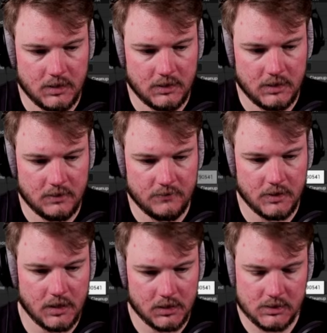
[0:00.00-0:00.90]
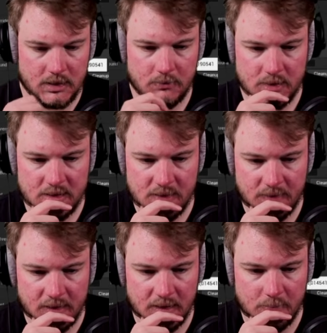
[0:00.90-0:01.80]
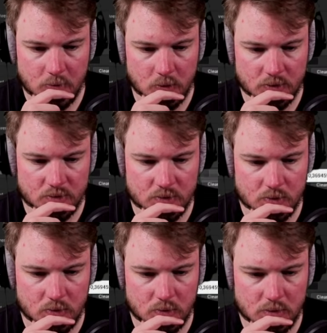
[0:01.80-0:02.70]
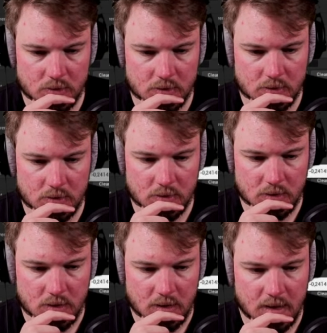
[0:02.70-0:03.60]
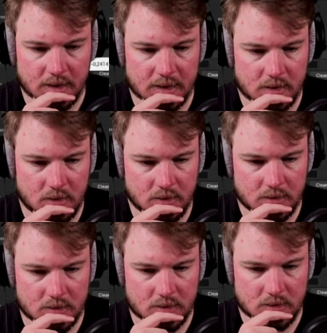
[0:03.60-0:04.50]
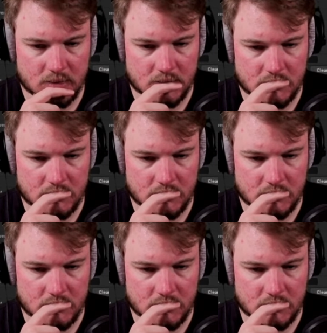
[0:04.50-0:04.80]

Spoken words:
Can I get, because I want to see if I can get more control. I cannot.